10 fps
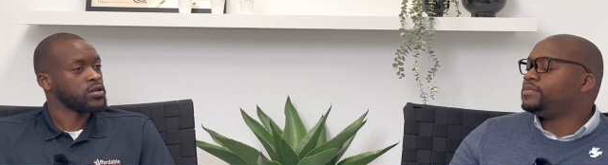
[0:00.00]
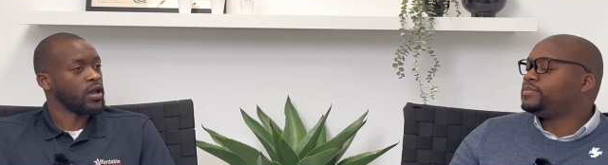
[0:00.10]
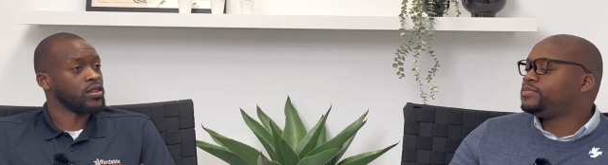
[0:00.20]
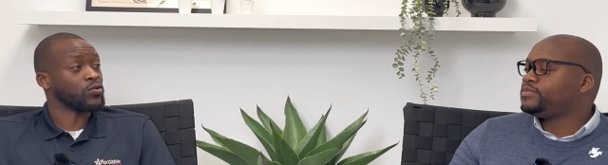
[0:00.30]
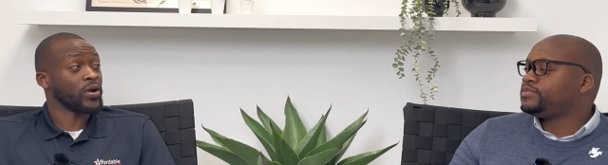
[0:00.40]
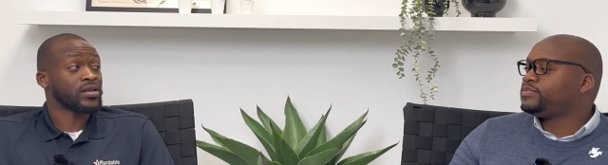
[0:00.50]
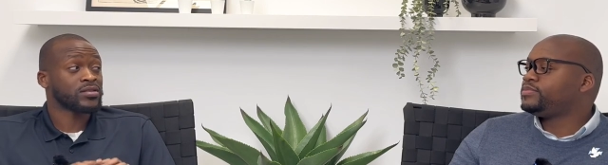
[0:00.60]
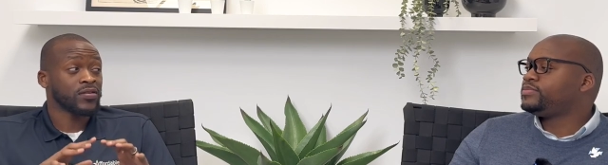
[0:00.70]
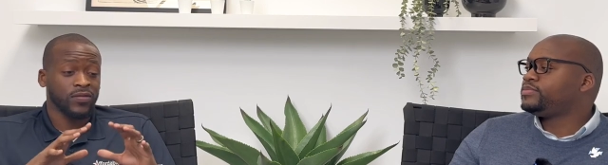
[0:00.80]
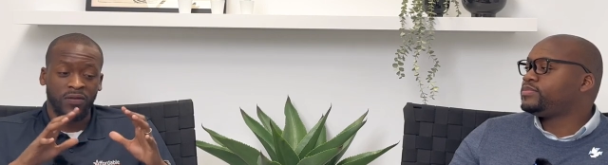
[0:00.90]
Speaker 1: and the
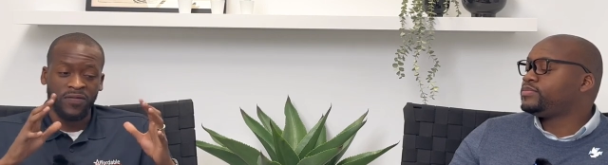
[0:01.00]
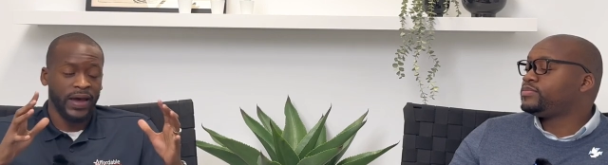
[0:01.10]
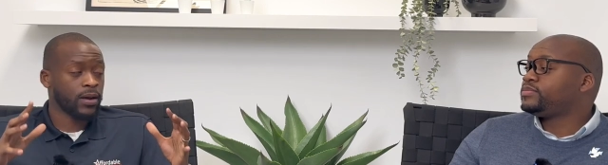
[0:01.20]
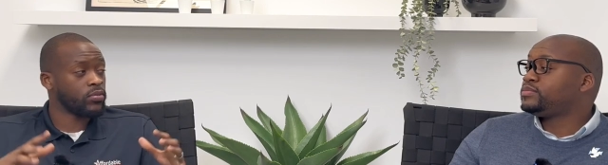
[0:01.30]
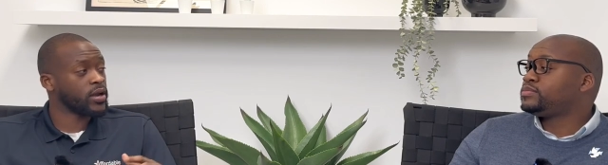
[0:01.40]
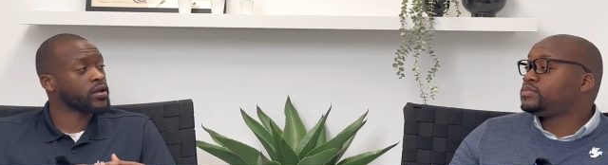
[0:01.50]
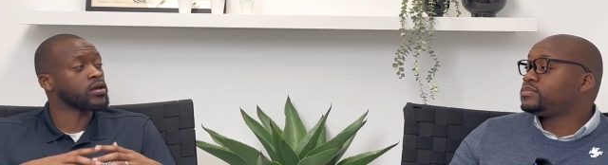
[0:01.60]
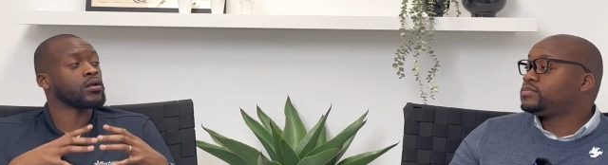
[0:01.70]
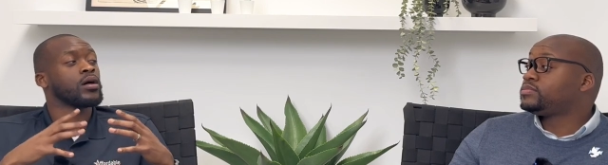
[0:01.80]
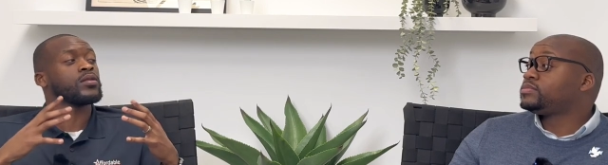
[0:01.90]
rest of the fabric
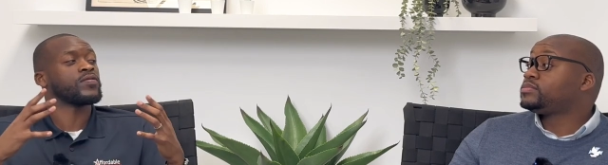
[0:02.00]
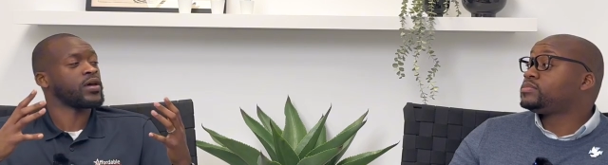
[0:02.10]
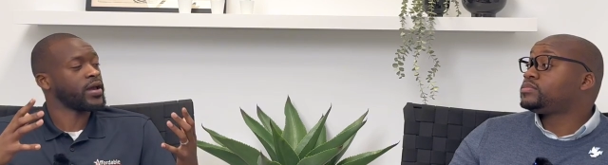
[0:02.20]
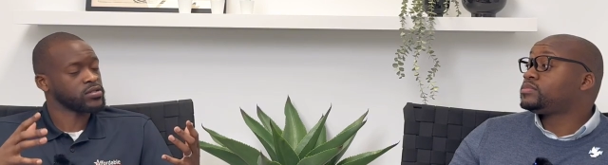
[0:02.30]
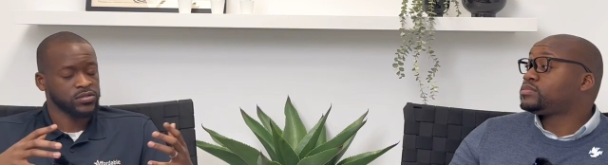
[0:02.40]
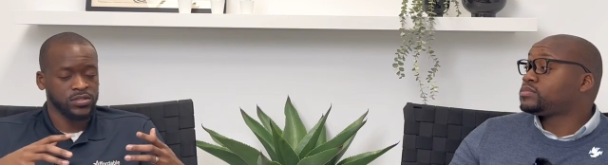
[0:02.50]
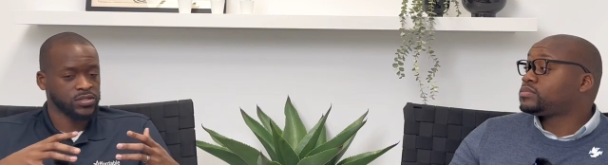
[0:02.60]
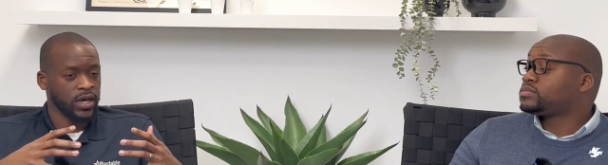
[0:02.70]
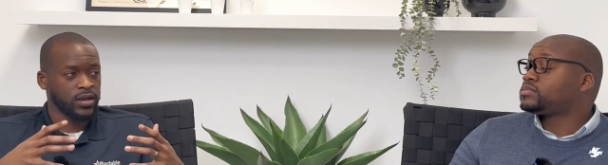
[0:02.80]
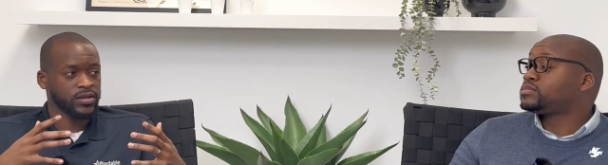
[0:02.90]
and all of that is
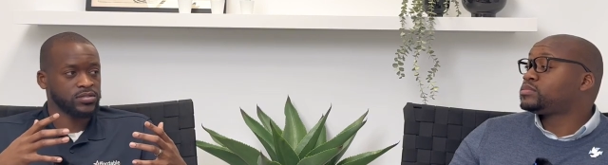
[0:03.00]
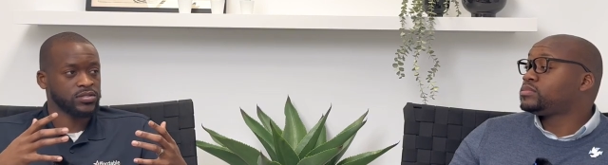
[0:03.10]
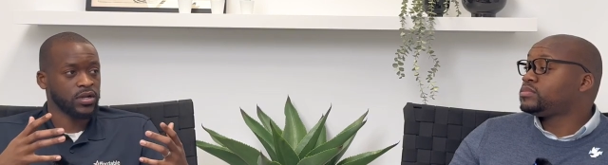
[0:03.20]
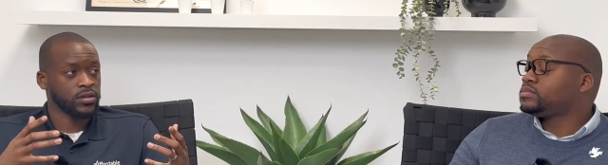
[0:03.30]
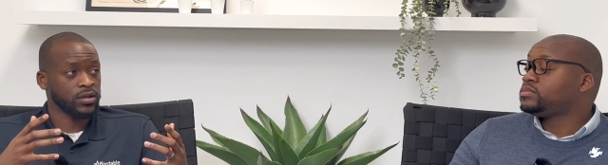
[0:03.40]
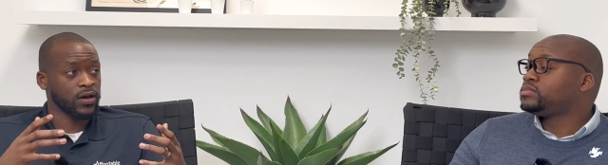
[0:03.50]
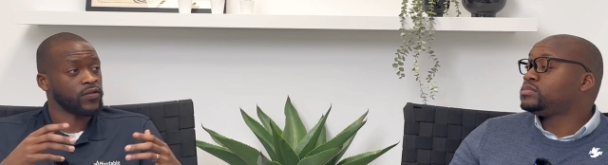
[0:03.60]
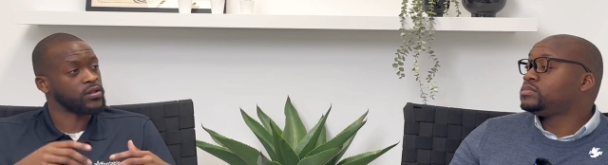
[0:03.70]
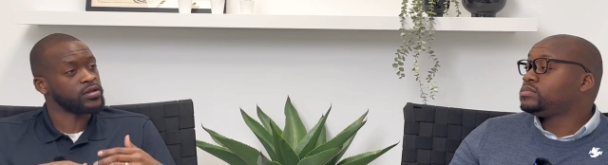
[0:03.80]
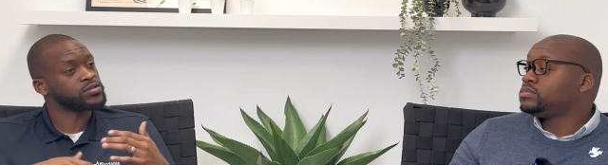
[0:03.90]
not necessarily
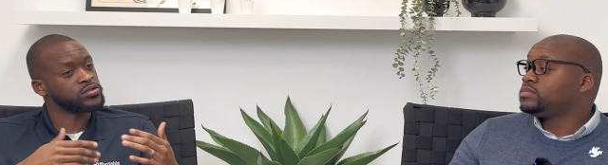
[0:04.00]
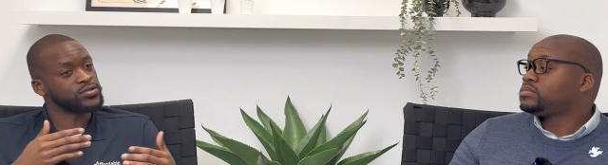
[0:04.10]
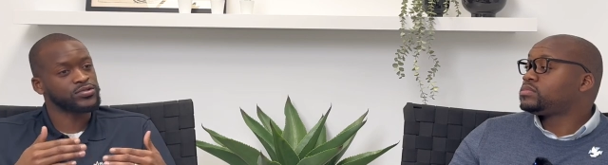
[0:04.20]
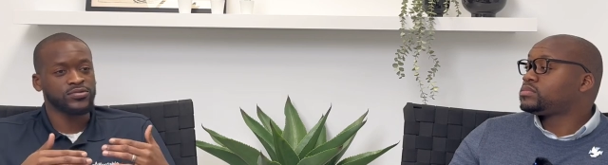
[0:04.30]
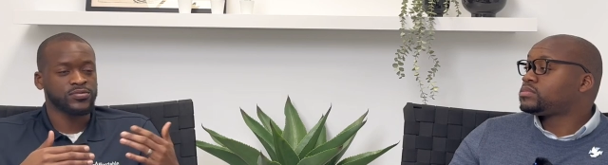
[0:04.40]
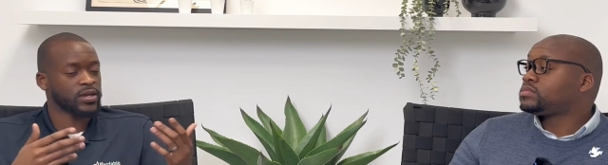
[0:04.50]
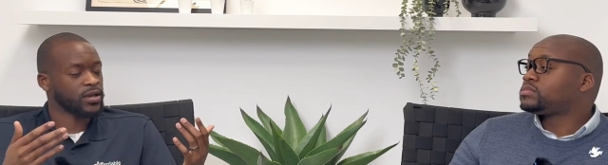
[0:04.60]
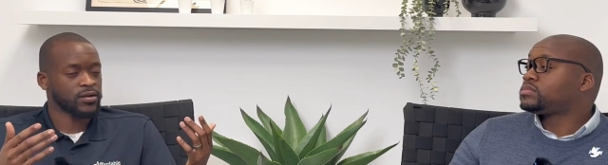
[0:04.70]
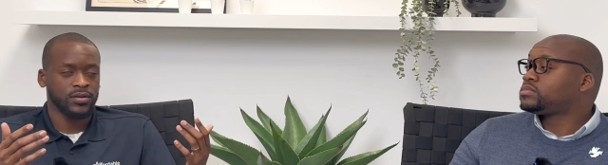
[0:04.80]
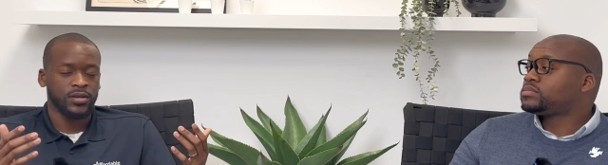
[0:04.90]
covered unless you do
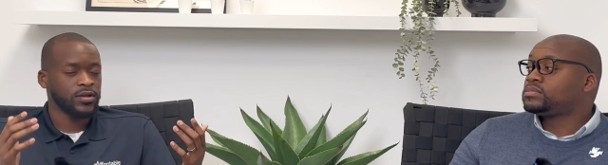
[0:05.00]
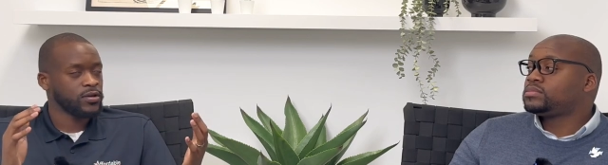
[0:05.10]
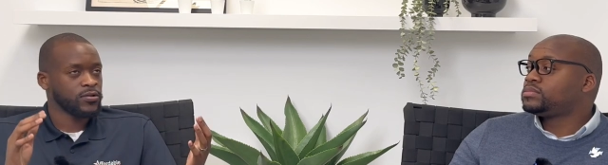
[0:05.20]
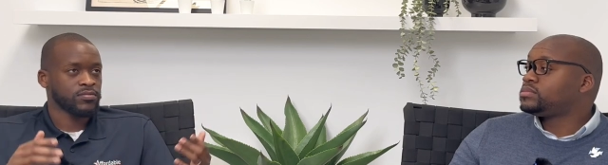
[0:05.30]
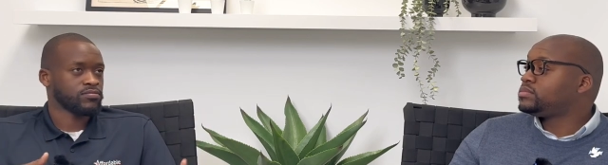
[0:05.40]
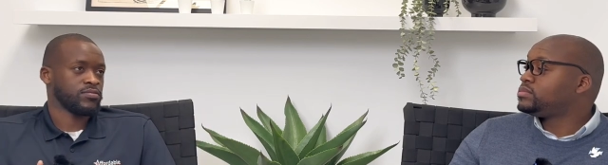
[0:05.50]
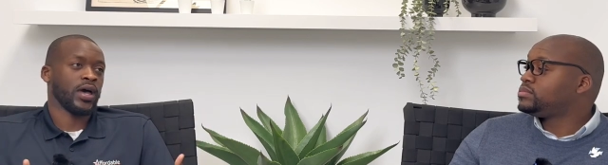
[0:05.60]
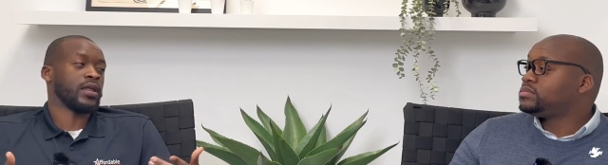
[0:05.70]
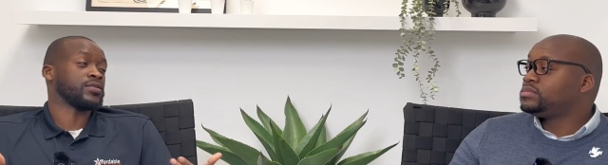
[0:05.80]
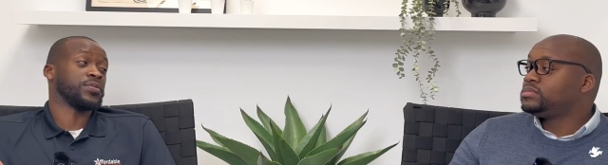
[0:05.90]
again
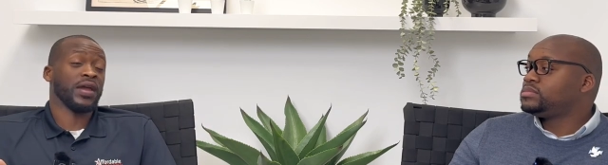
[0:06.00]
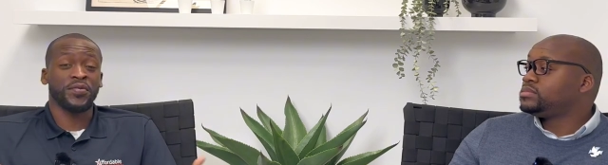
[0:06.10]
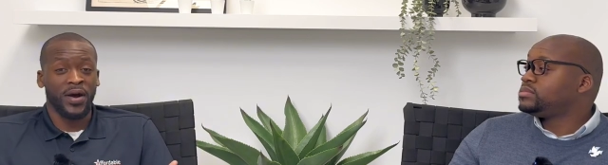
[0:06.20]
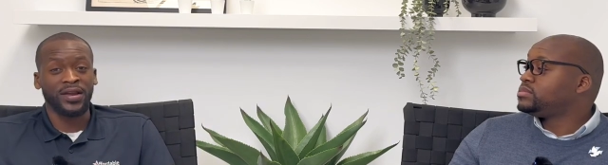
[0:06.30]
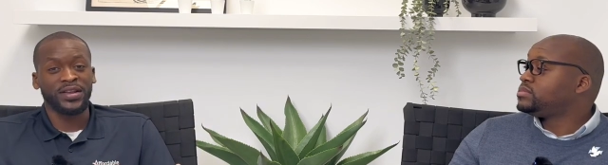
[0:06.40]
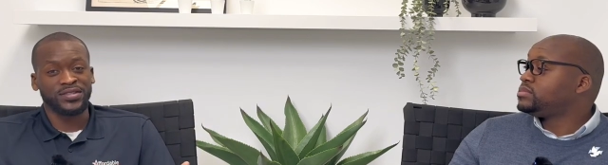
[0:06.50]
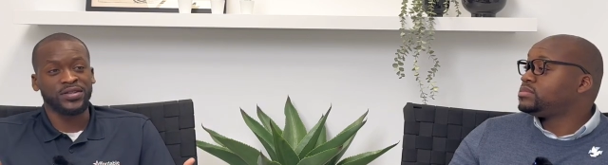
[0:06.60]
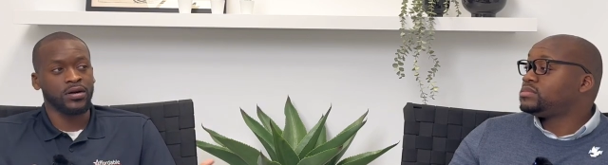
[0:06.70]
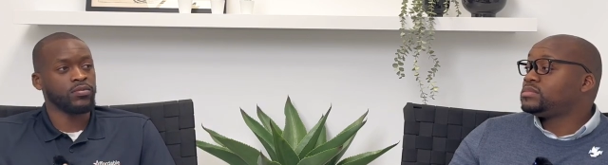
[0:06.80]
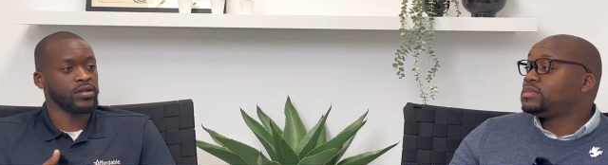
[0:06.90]
not something everybody needs to
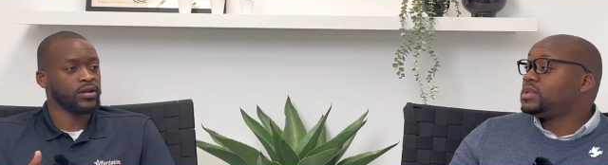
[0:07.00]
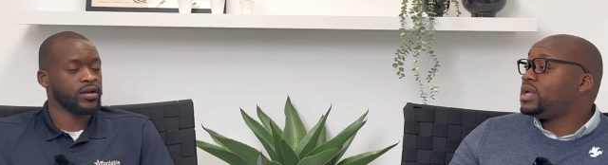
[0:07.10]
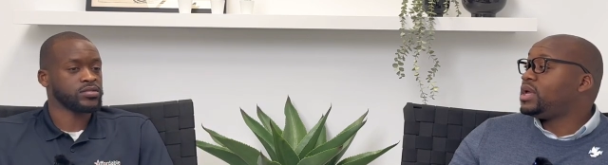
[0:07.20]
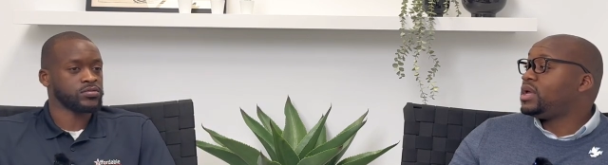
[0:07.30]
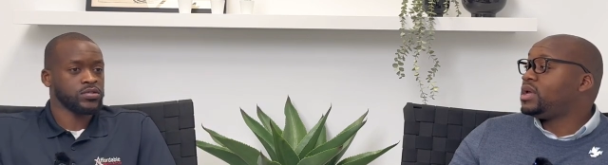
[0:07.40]
know, but there is yeah.